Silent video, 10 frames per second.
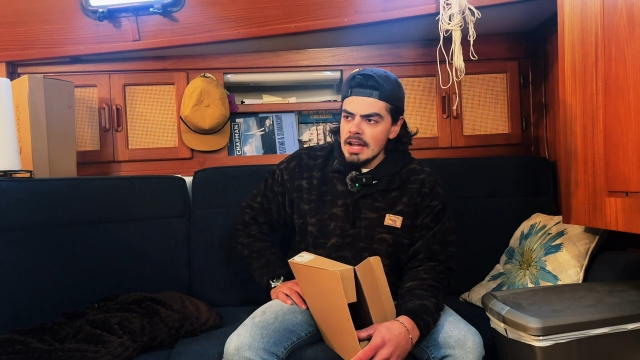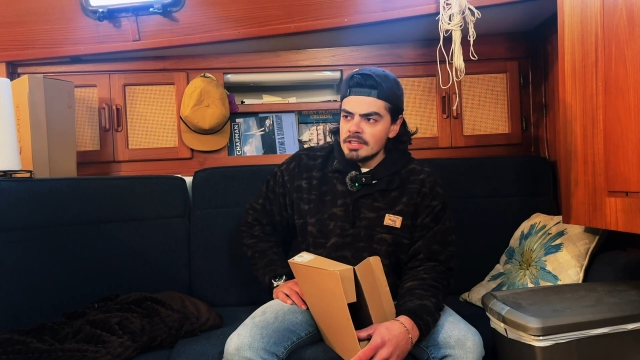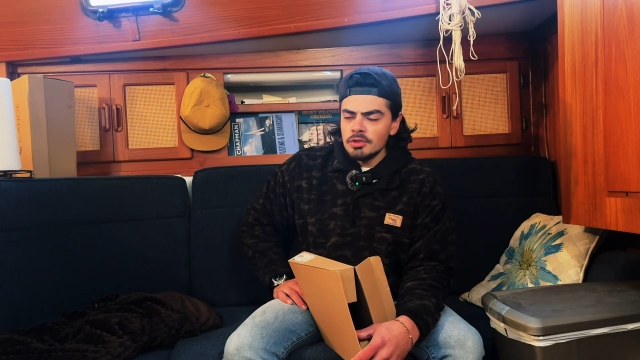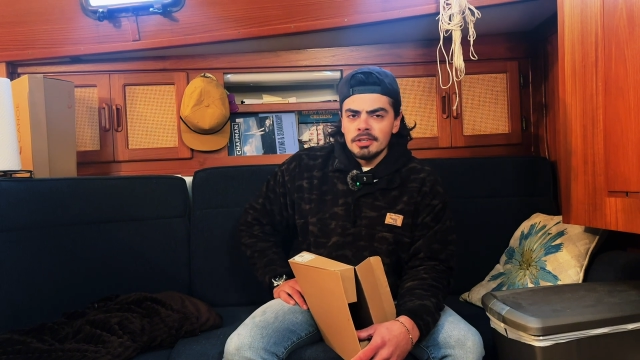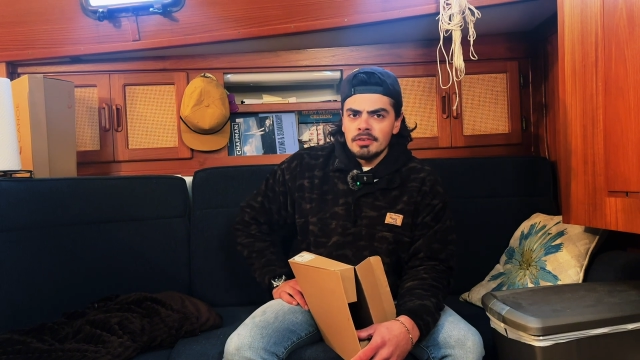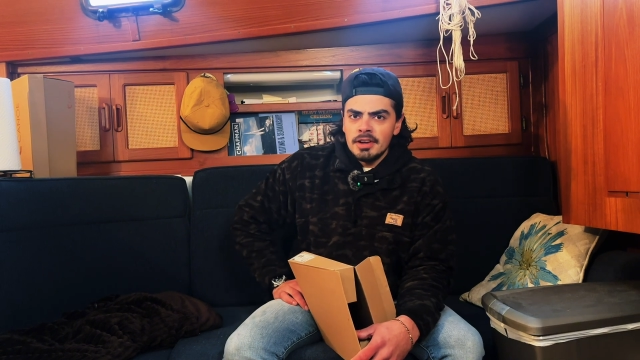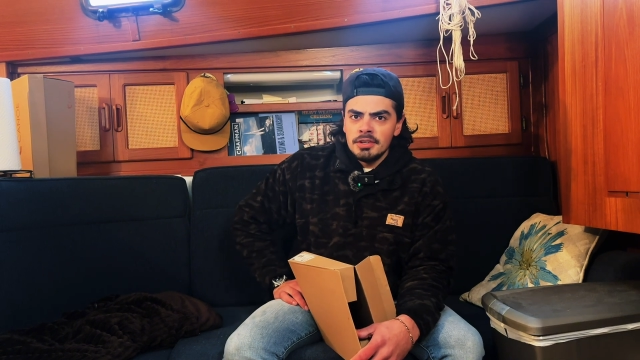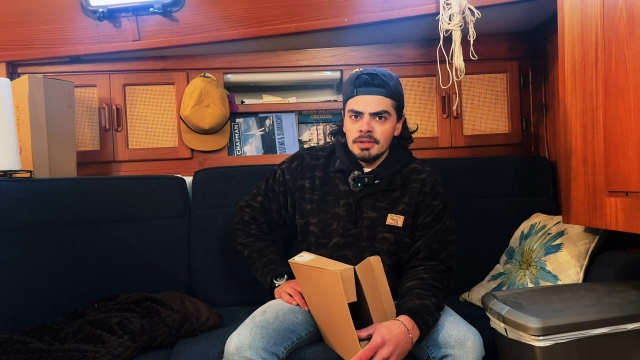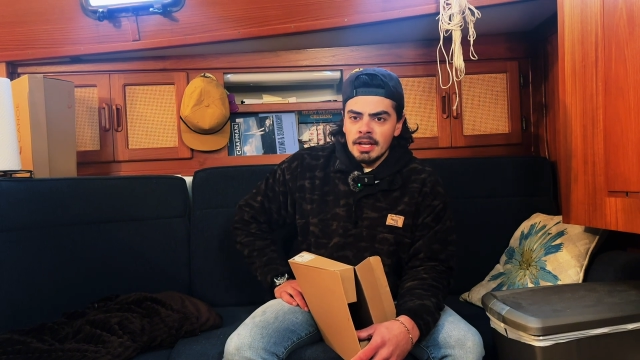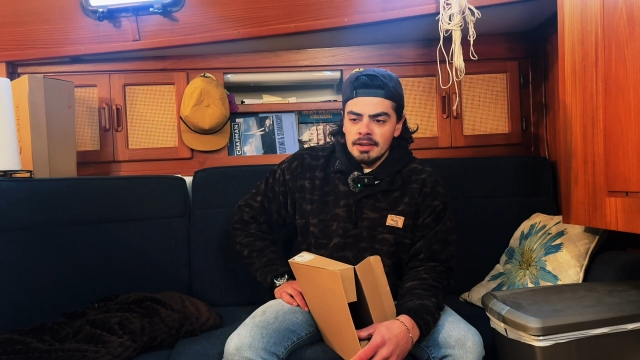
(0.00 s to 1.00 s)
And so I try and
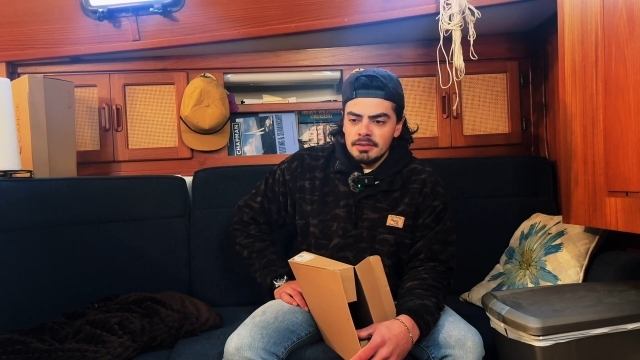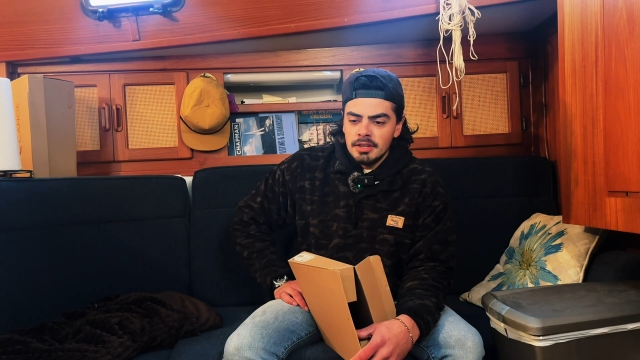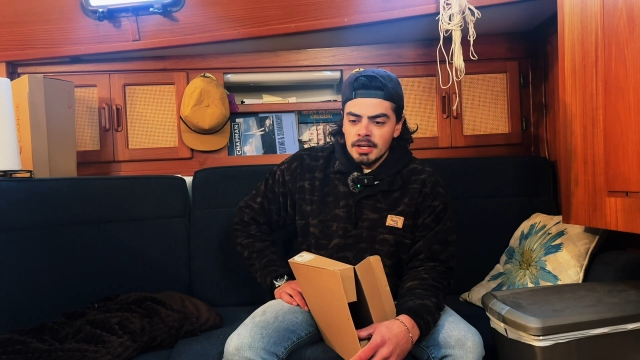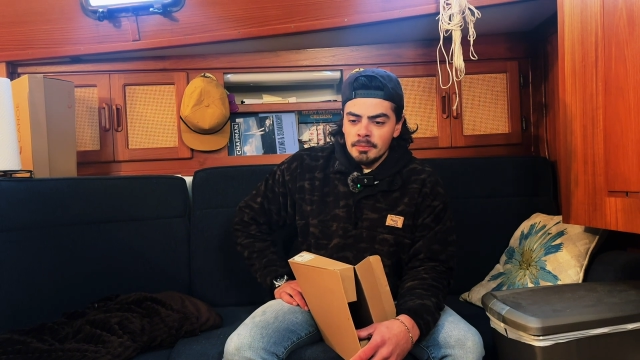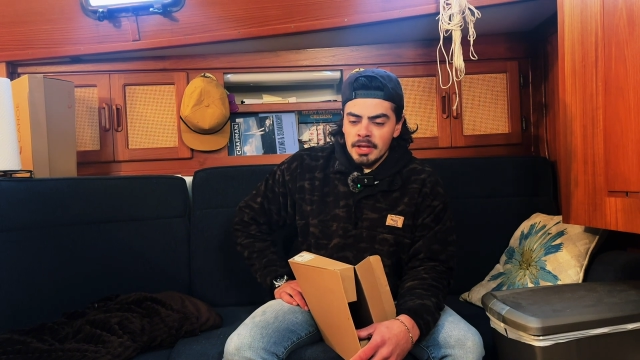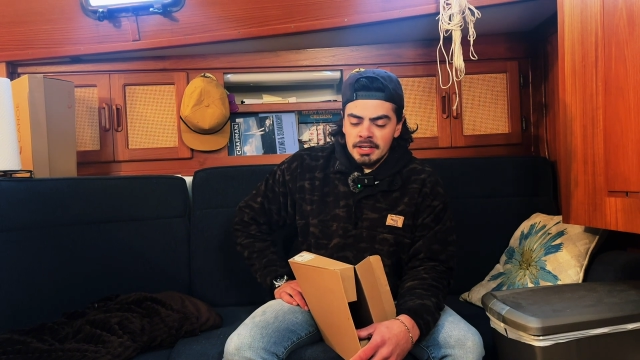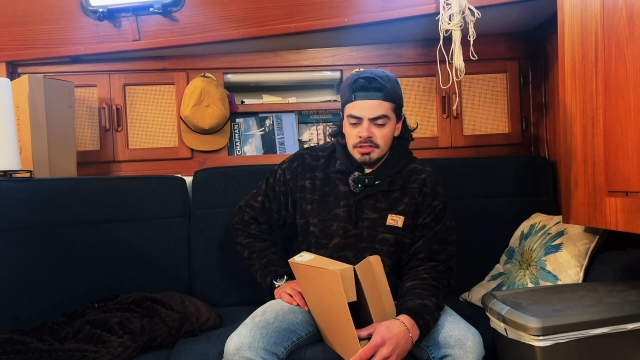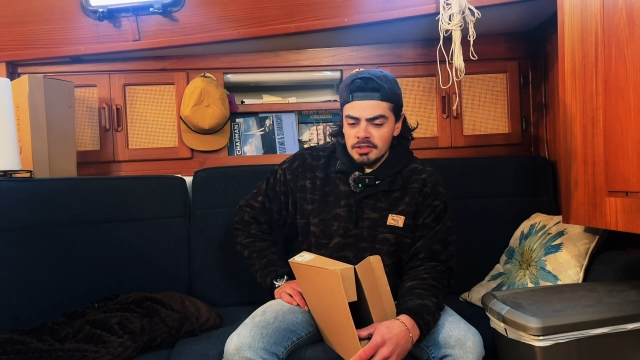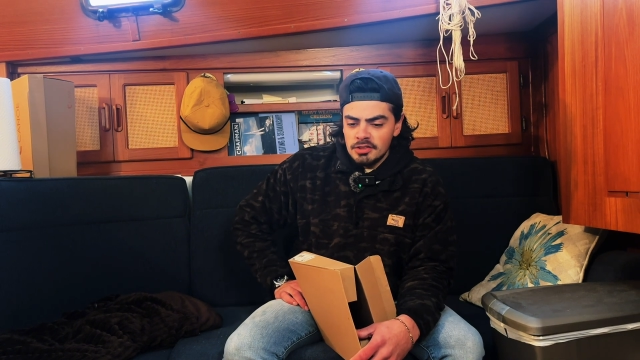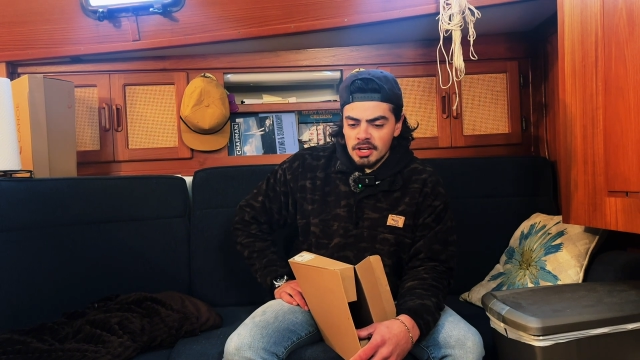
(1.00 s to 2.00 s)
do that, and it
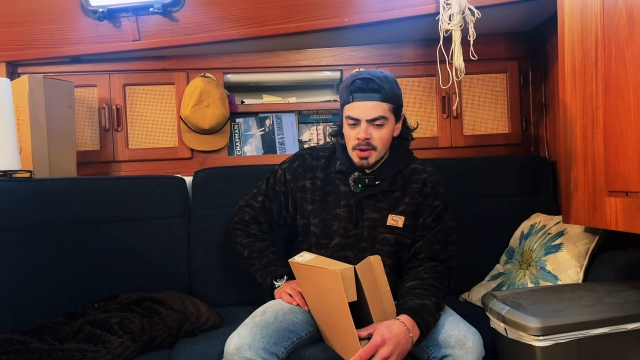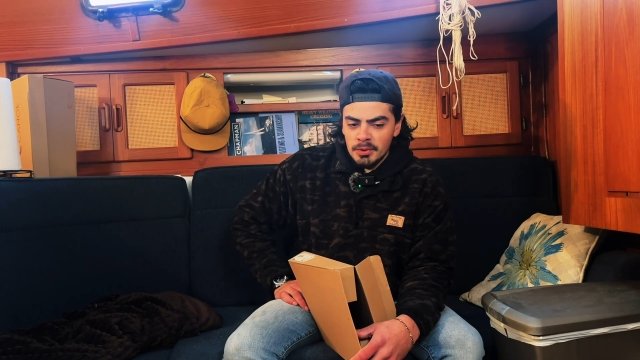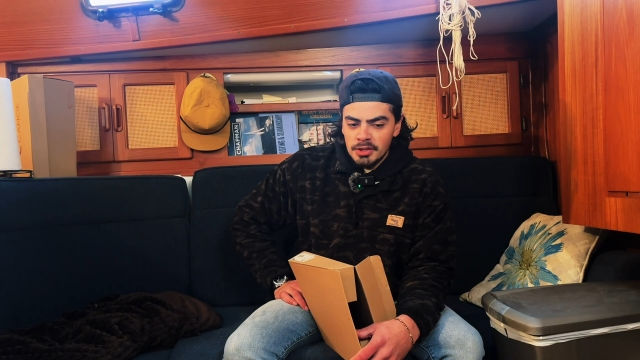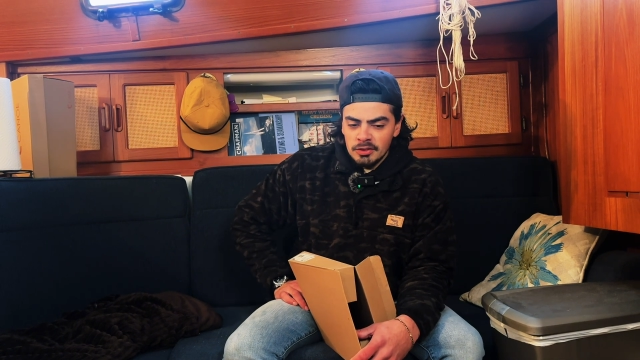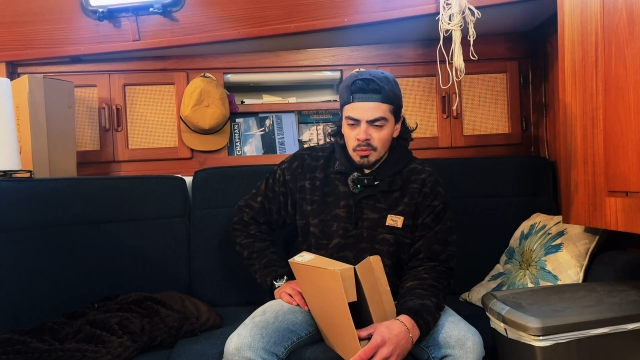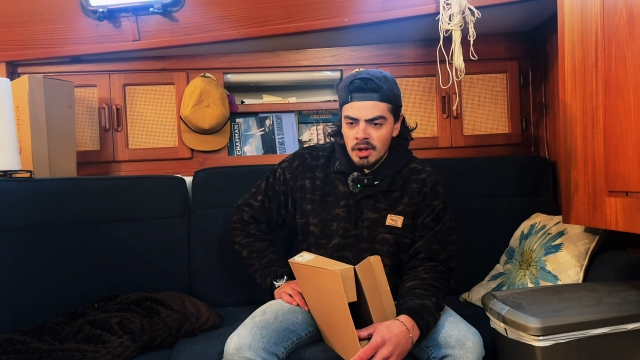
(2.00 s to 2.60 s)
does a couple things.